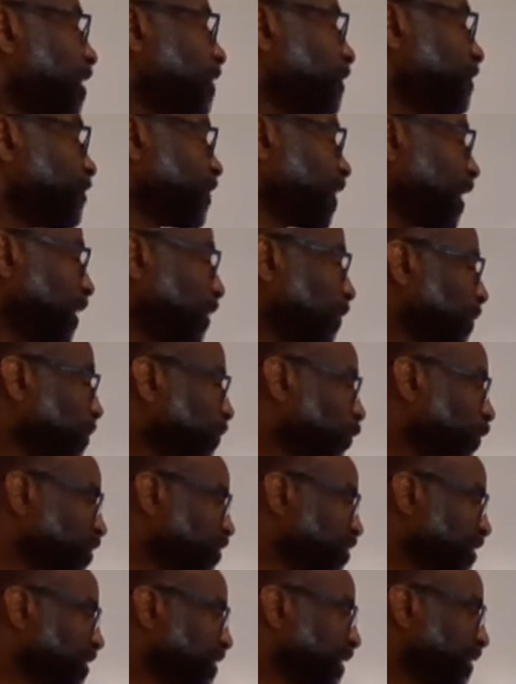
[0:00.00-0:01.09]
A follow-up
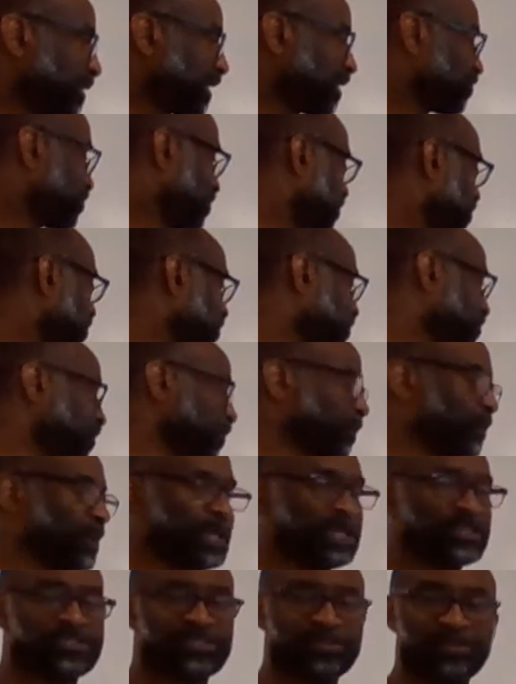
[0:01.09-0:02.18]
question that they introduce on
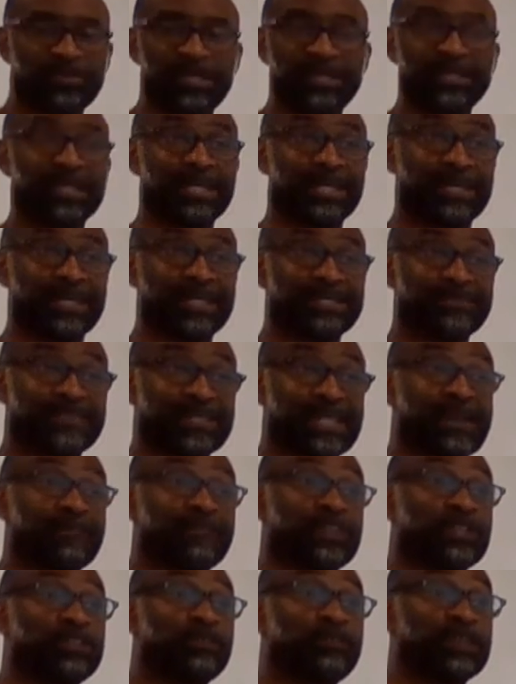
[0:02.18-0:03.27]
page 3 then is,
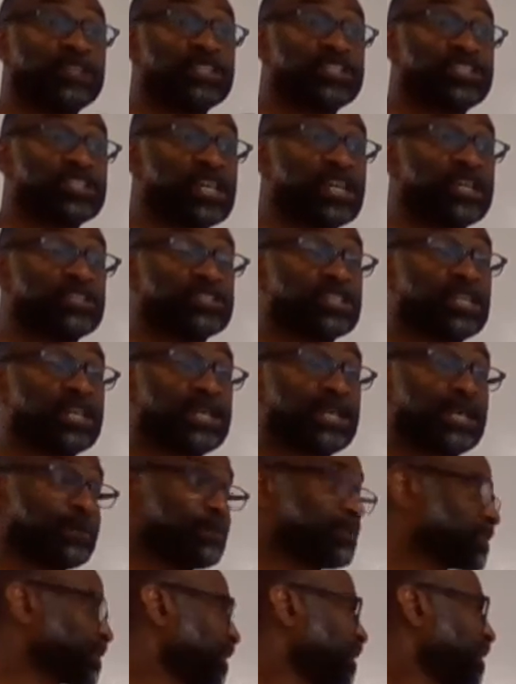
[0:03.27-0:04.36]
after you've exchanged
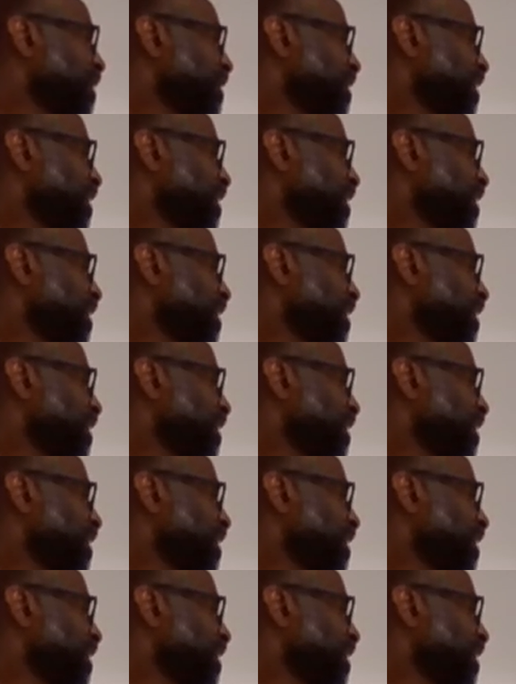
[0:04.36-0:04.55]
names,